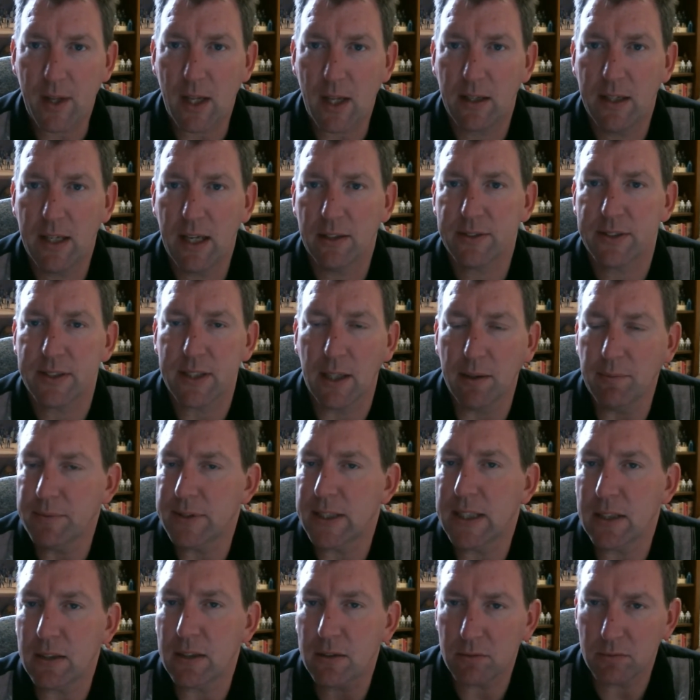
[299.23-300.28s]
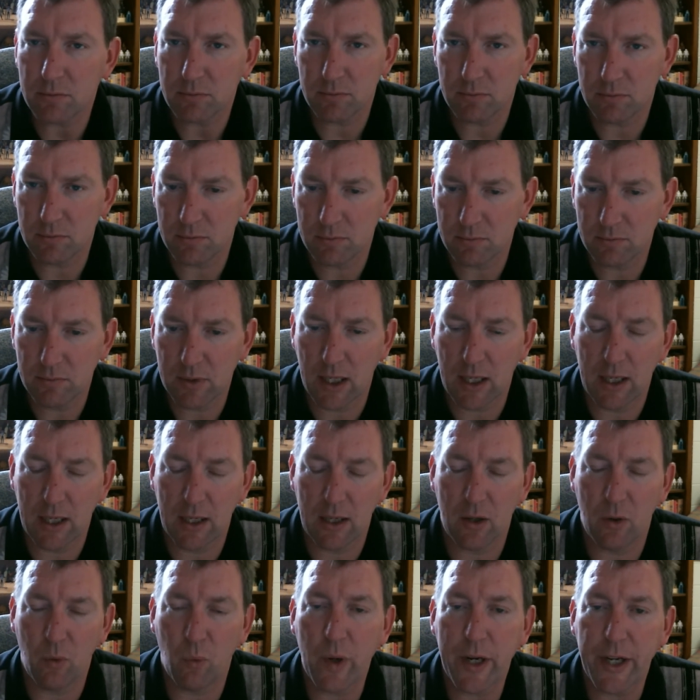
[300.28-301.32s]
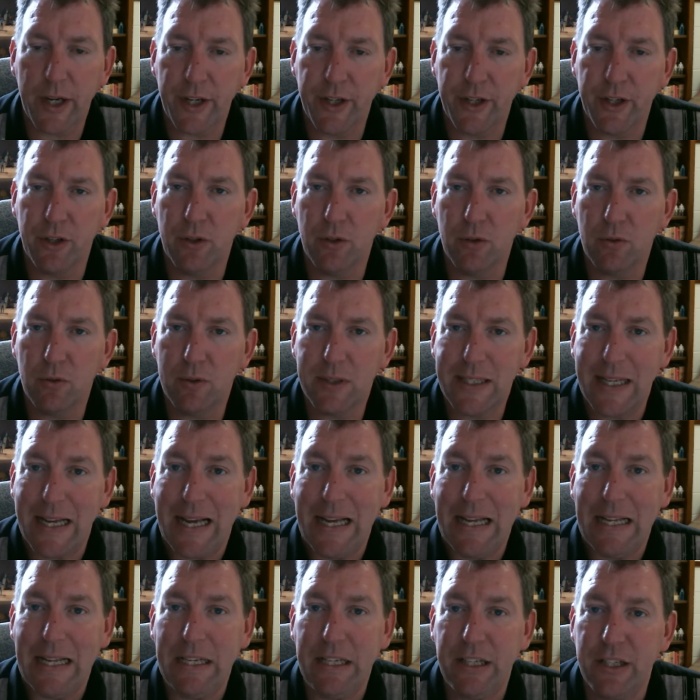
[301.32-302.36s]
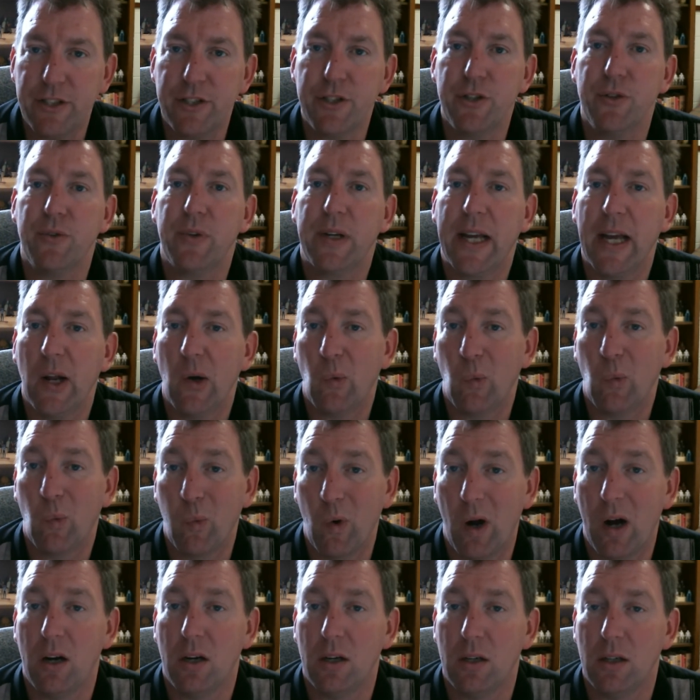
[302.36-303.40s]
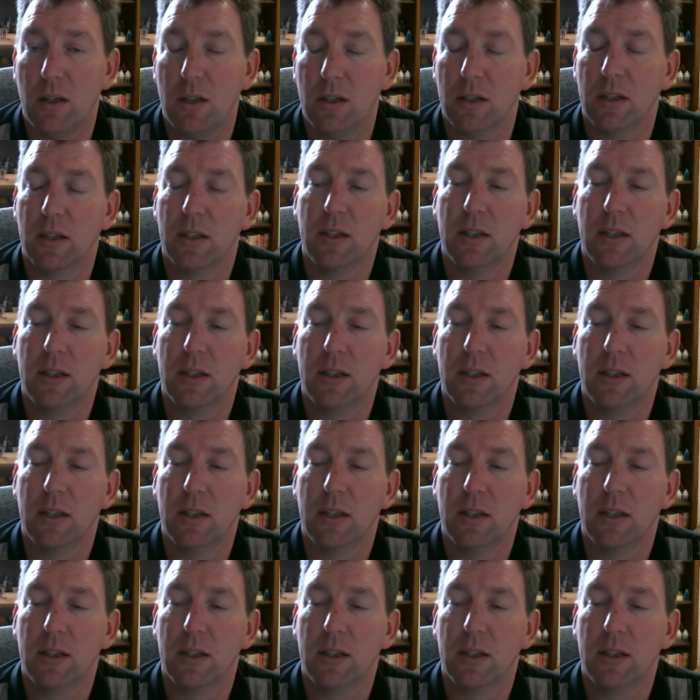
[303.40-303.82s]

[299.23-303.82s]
Now, something we do tend to get wrong